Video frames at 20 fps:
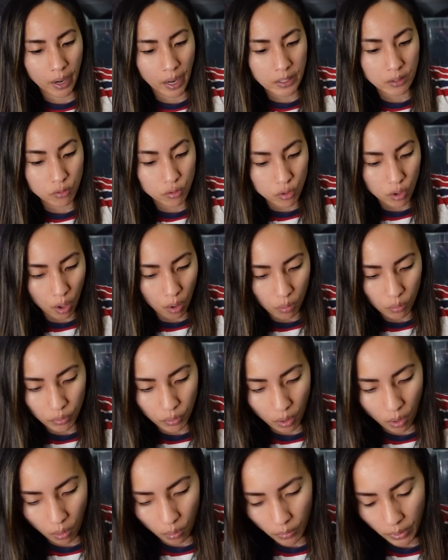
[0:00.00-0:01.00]
I don't
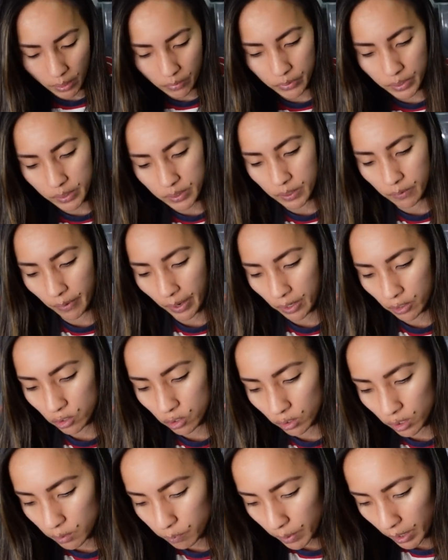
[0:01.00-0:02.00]
know that these have
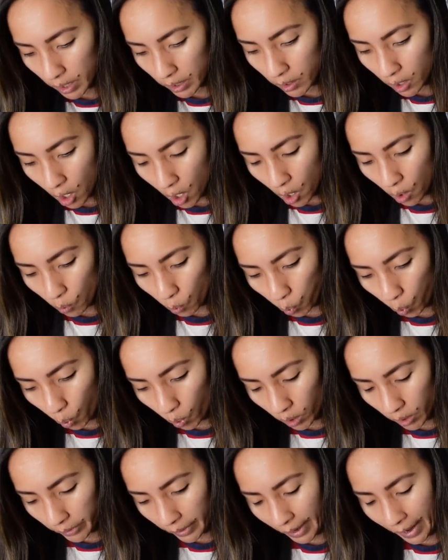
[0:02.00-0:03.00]
actually been
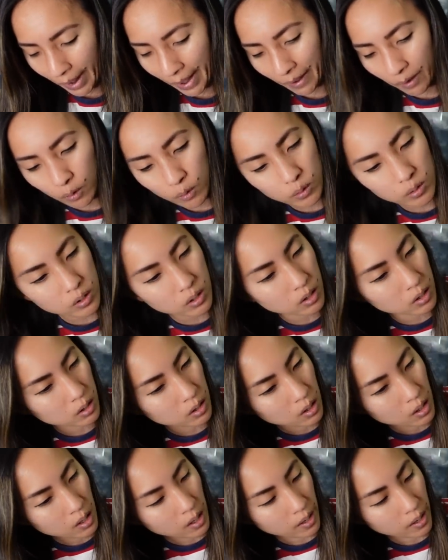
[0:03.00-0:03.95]
worn out,